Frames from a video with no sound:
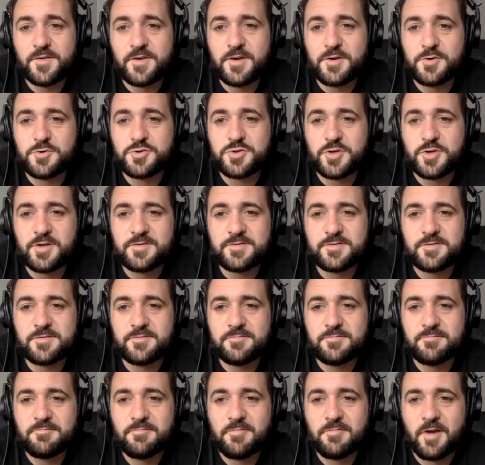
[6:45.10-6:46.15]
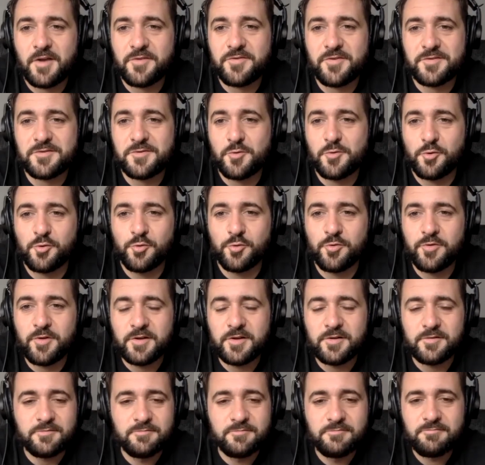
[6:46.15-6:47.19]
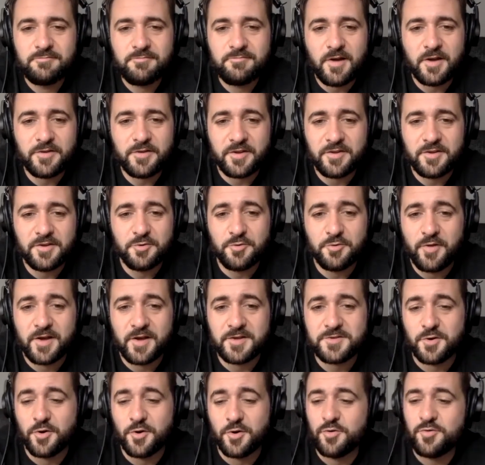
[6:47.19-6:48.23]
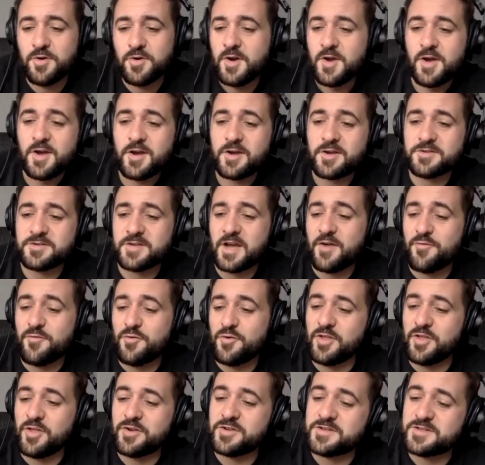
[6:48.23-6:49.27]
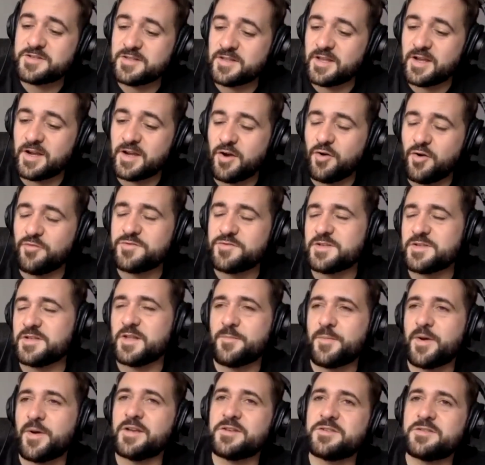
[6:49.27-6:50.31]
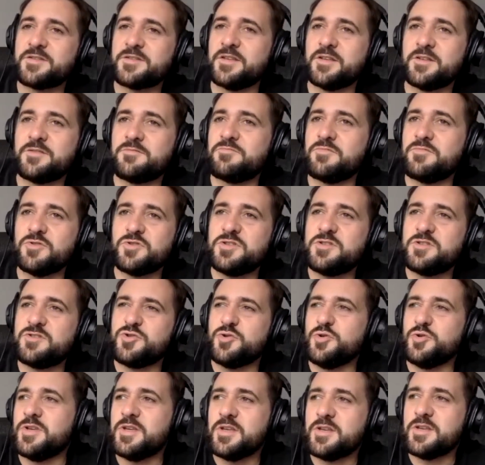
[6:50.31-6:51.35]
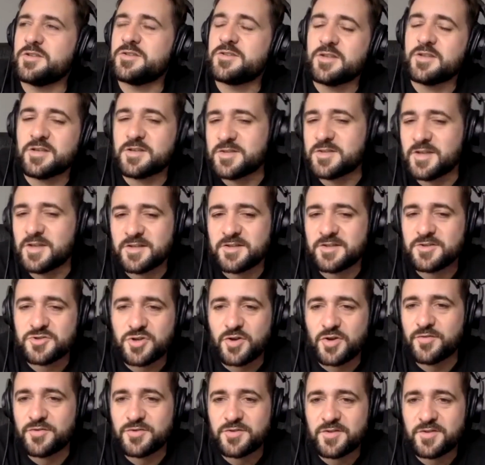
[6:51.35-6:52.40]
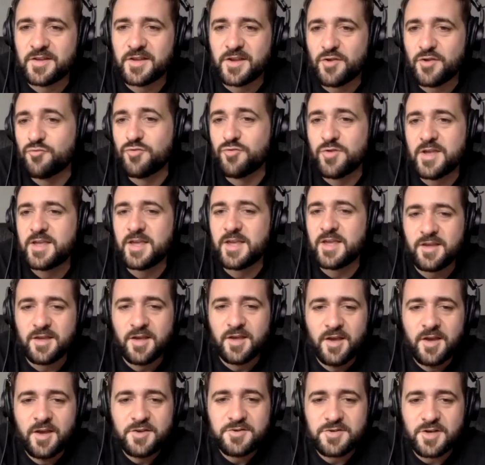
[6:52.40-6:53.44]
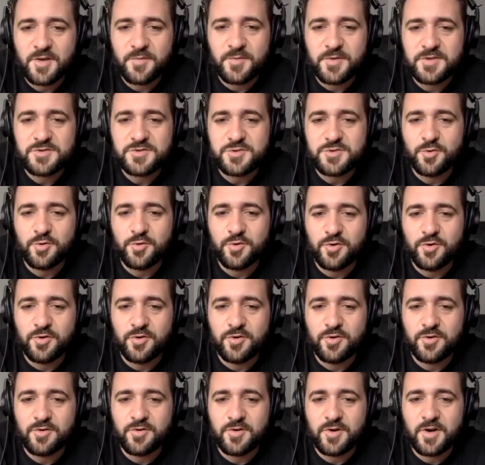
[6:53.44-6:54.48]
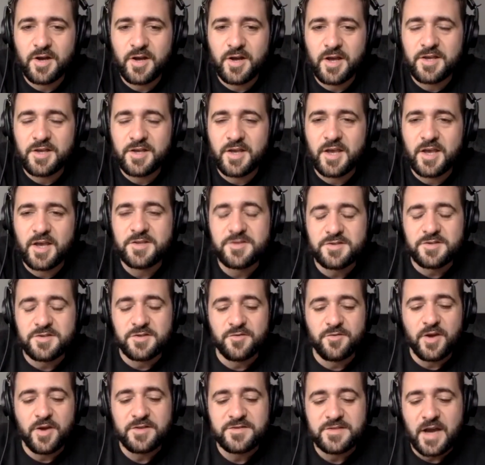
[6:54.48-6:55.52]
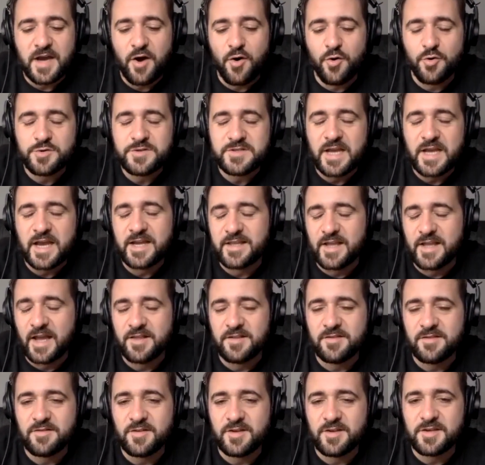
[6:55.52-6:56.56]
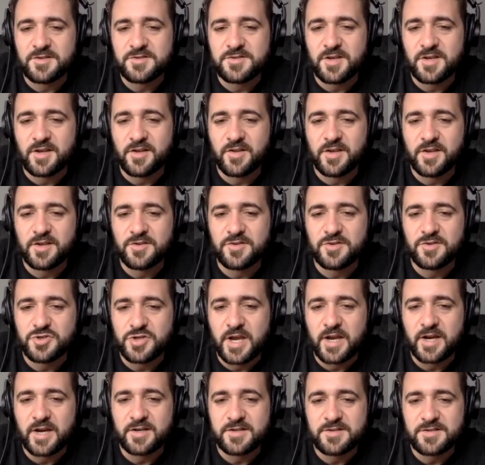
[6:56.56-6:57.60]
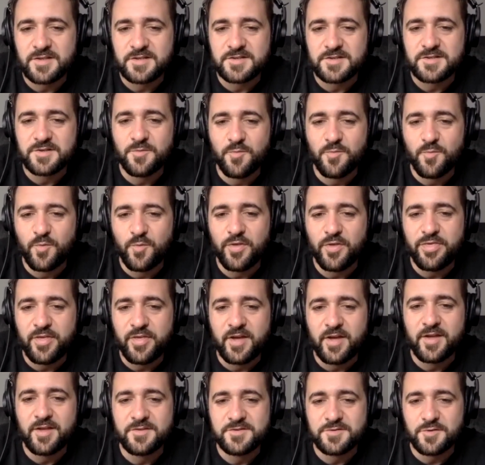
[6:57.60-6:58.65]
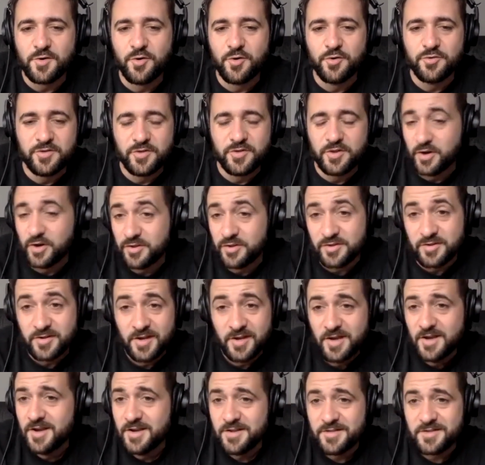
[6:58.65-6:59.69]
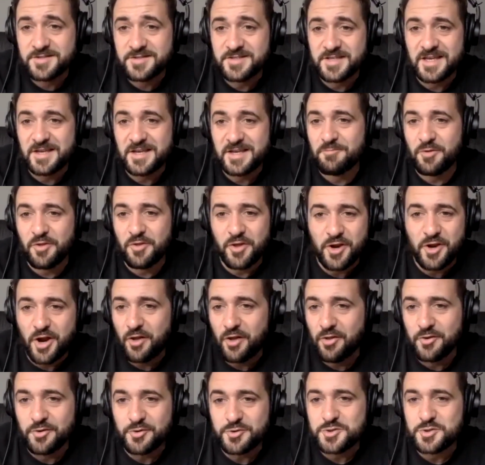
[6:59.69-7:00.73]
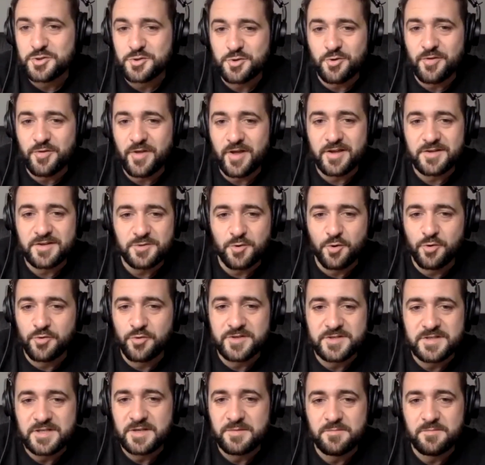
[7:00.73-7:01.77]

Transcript: interesting. I did not know that. I didn't know that at all, because I've only recently, like, obviously in the past like 2 years, like, sort of discovered like Reiki. Do you know what I mean? So, is that all tied in, like, sort of like the chakra system with that? Do they run the same, like the colours and all that? Is it all the same?